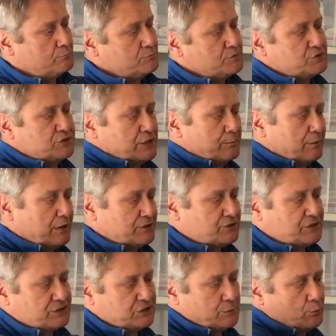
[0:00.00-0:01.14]
Similar
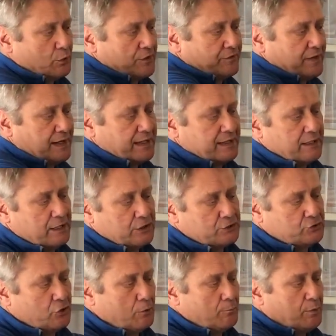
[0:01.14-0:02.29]
system with a
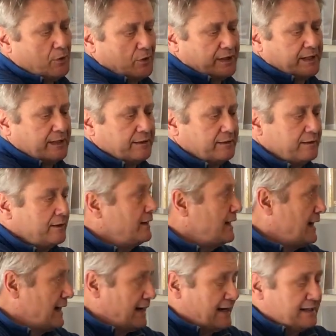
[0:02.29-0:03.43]
top pocket
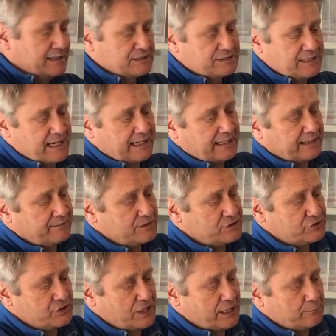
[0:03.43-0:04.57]
and exactly the
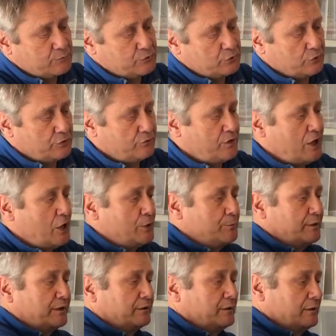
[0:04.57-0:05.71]
same sort of
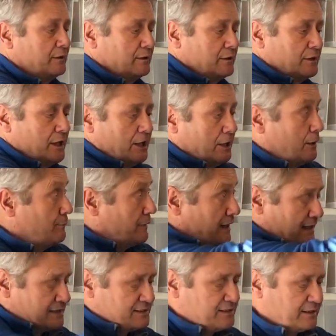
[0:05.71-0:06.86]
opening
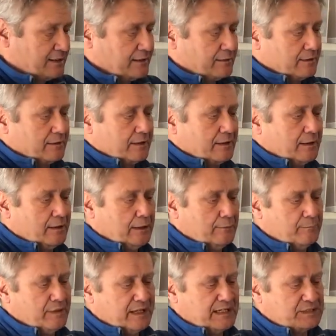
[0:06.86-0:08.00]
as
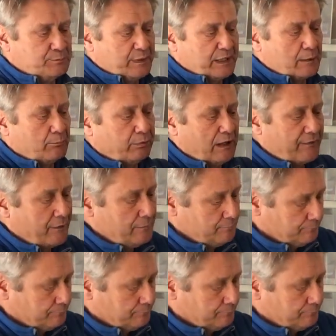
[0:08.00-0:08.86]
its bigger brother.